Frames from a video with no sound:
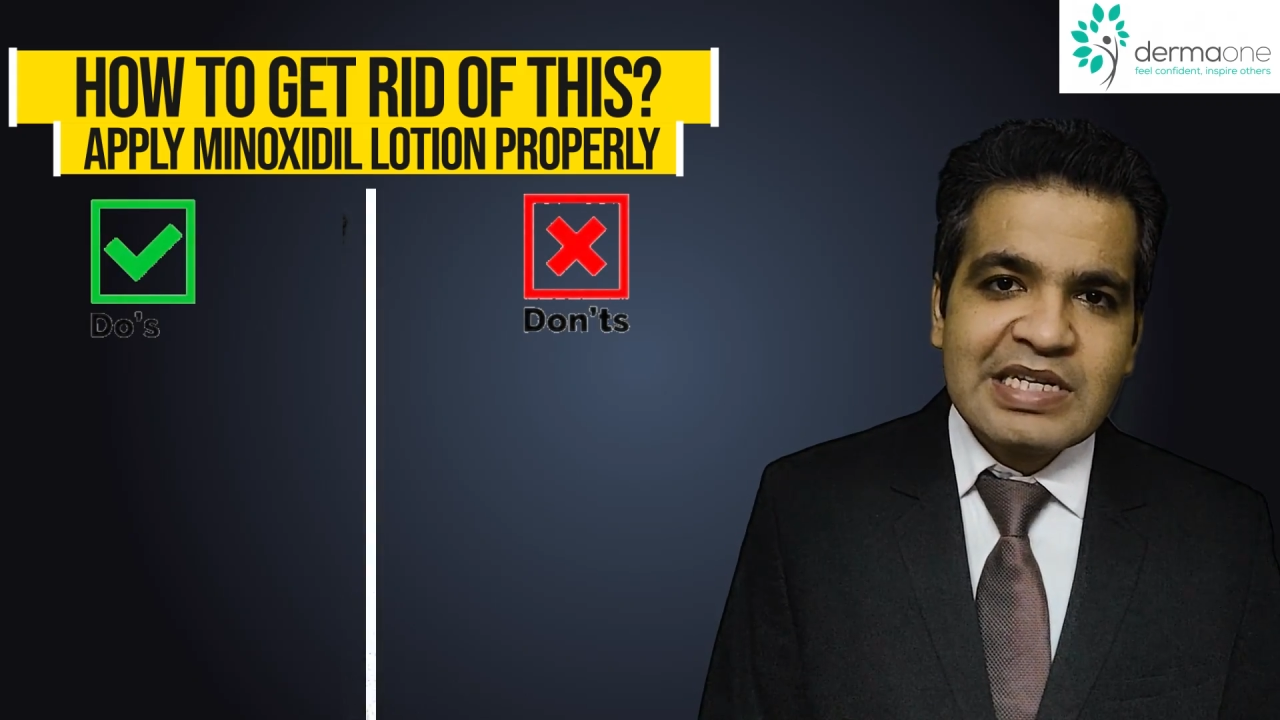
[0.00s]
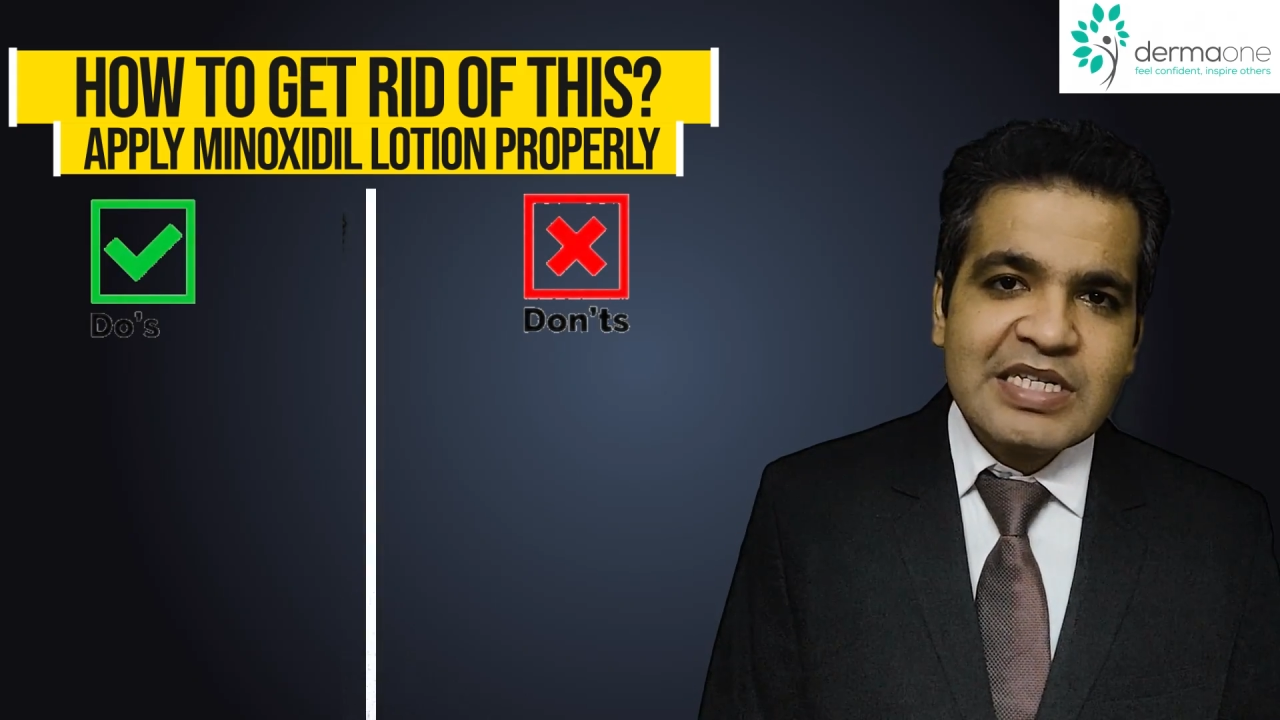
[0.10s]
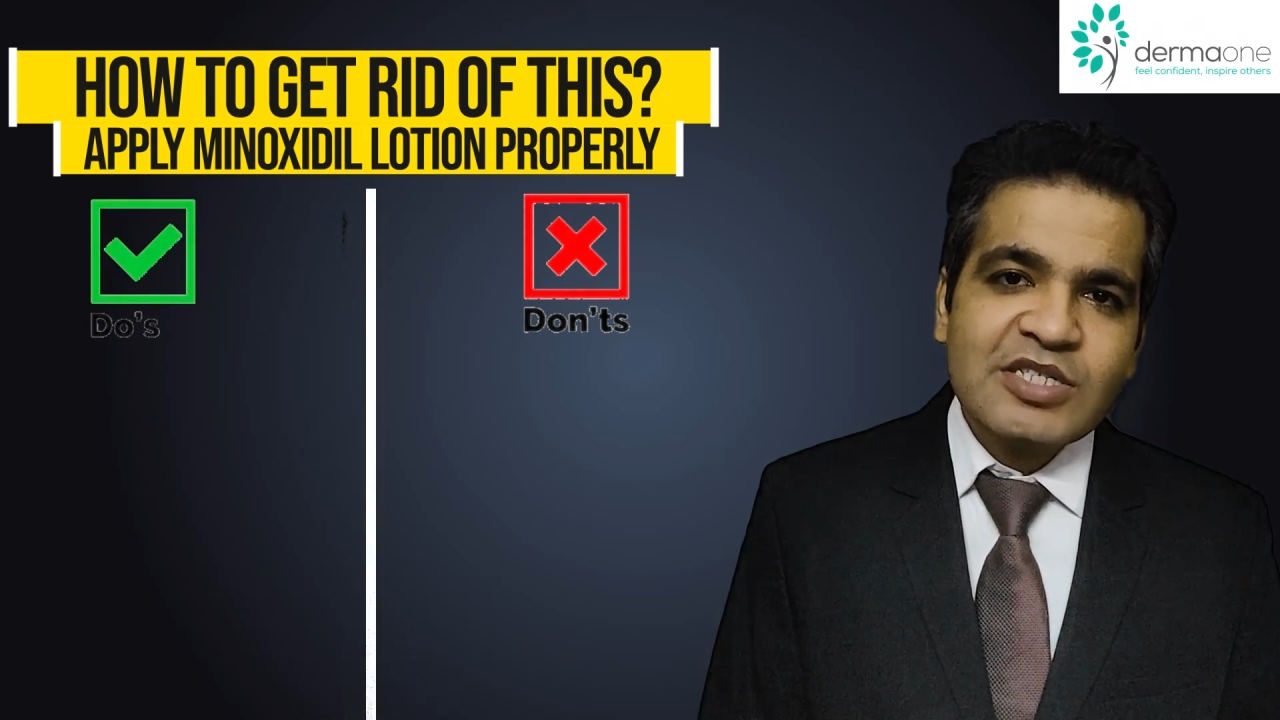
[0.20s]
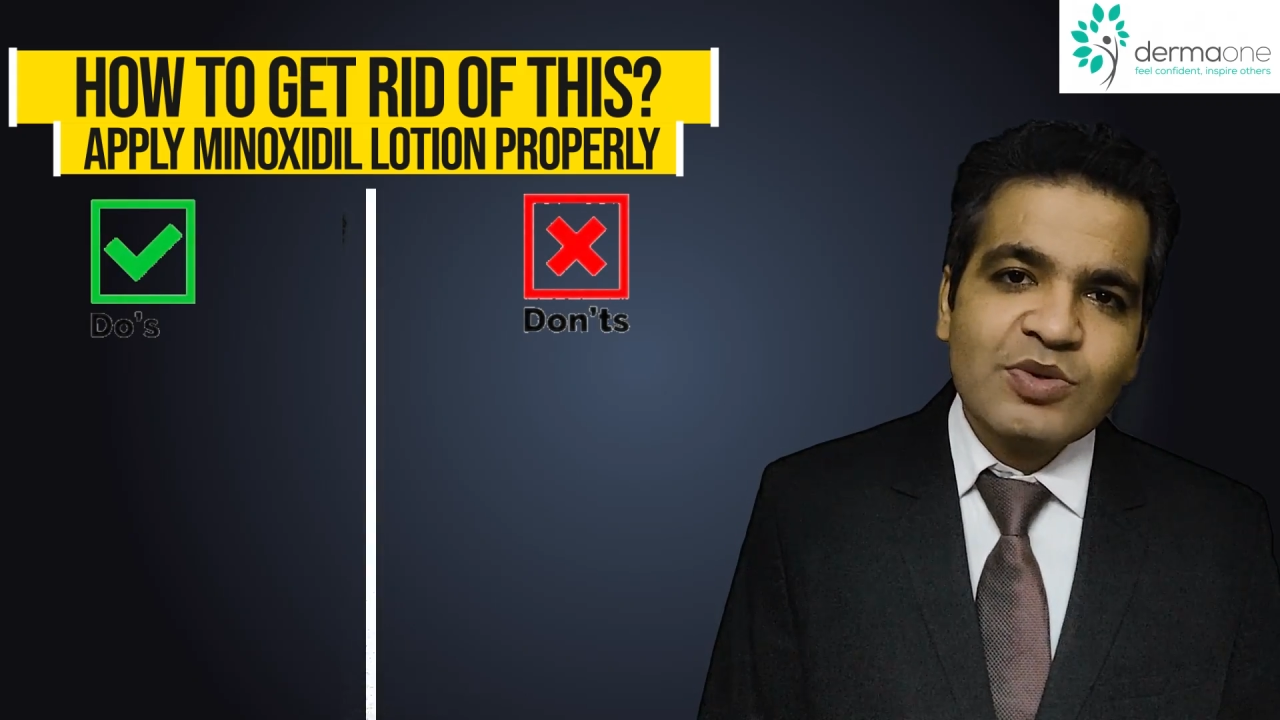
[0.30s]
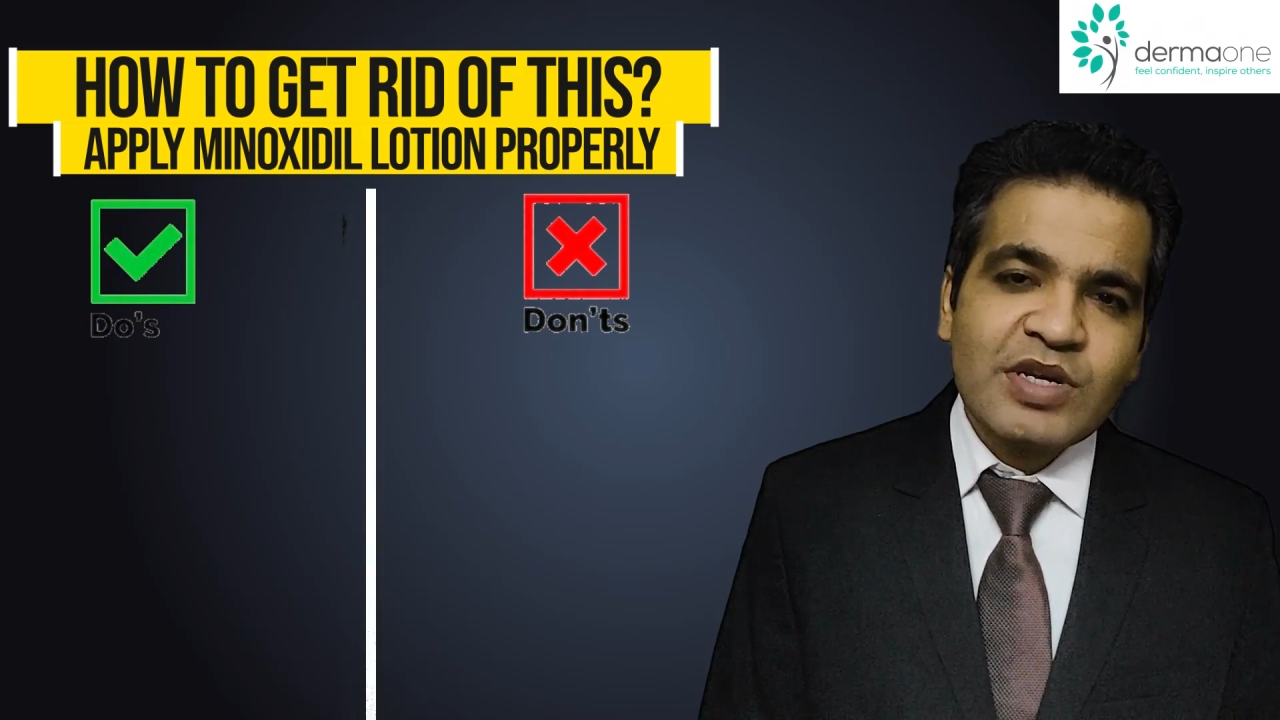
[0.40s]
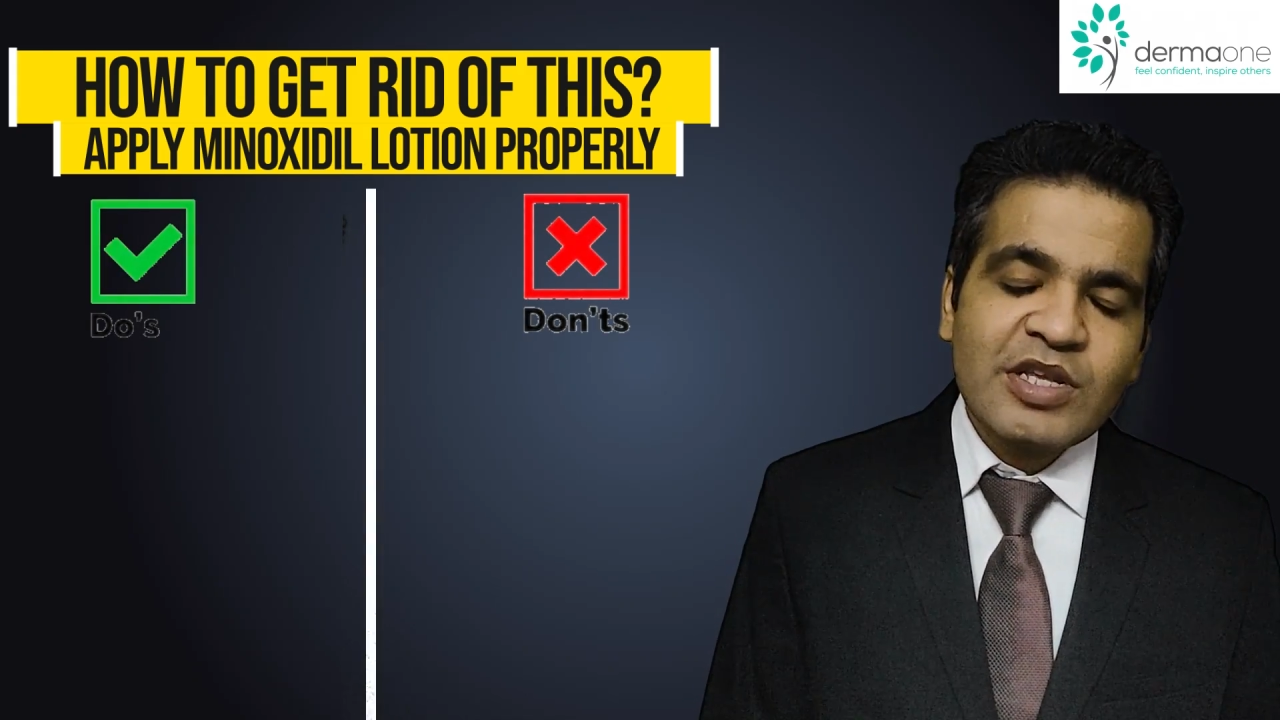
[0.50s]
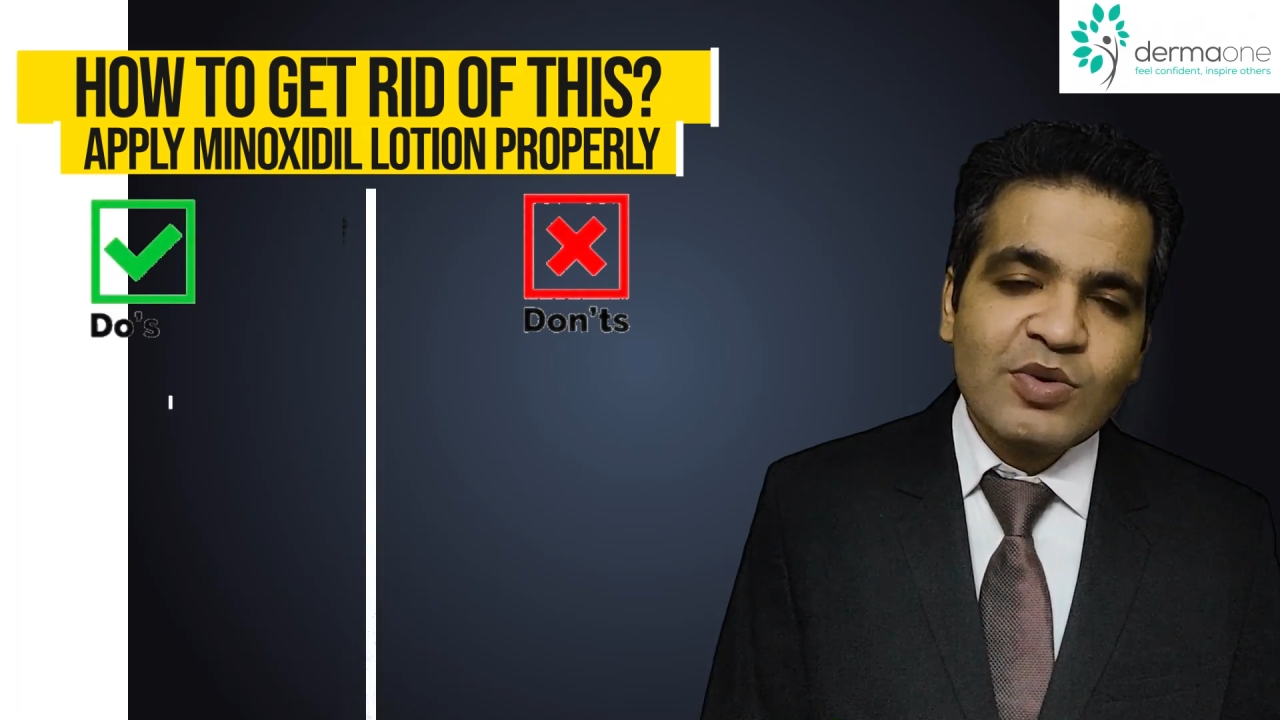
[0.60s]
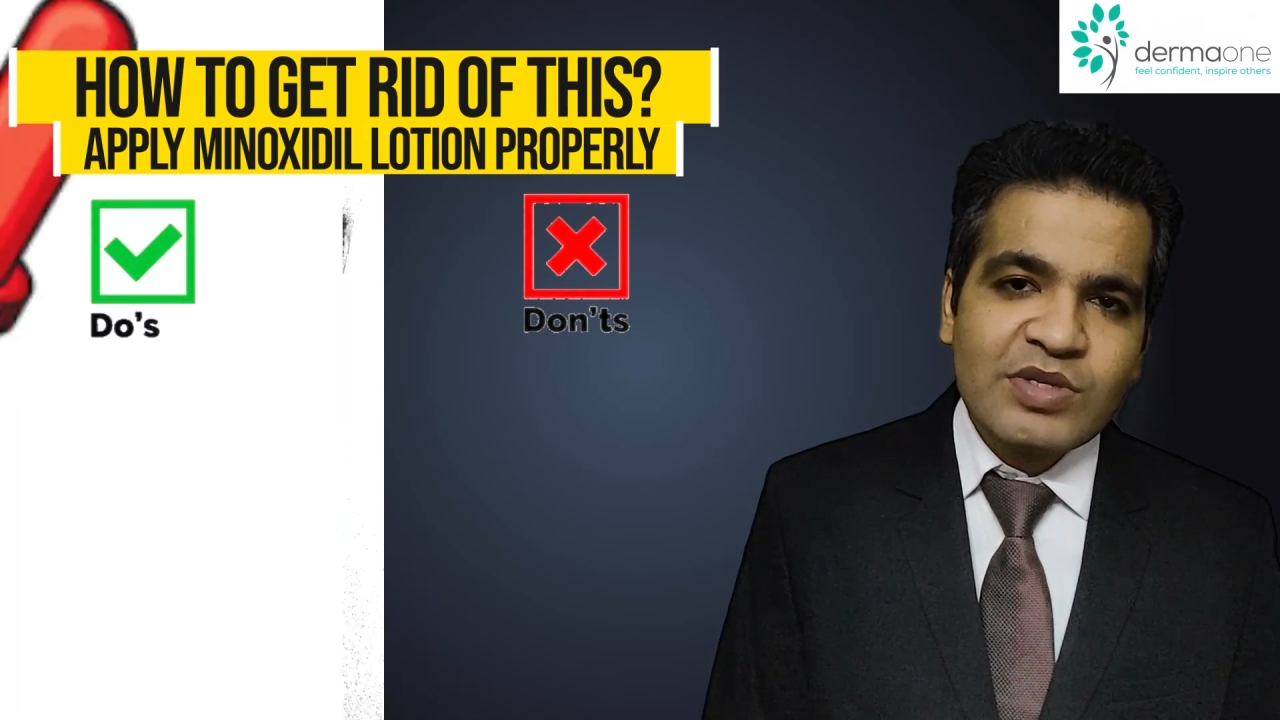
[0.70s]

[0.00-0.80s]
is you can use